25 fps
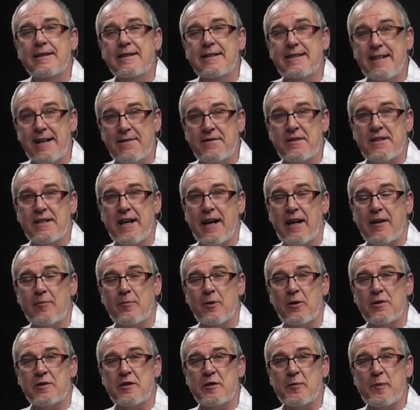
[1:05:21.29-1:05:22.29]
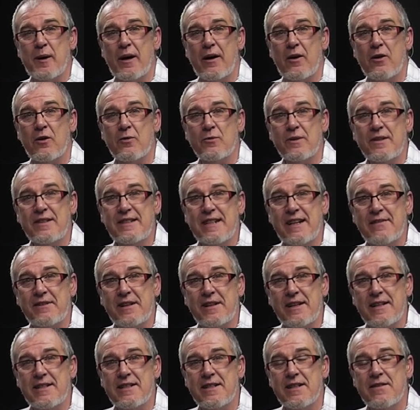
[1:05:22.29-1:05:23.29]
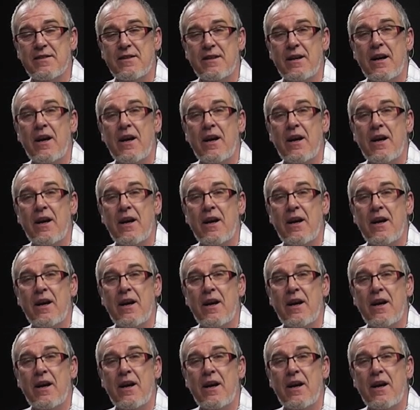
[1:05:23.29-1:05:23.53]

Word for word: Dave's Tackle Box is back on with Dave Kitson.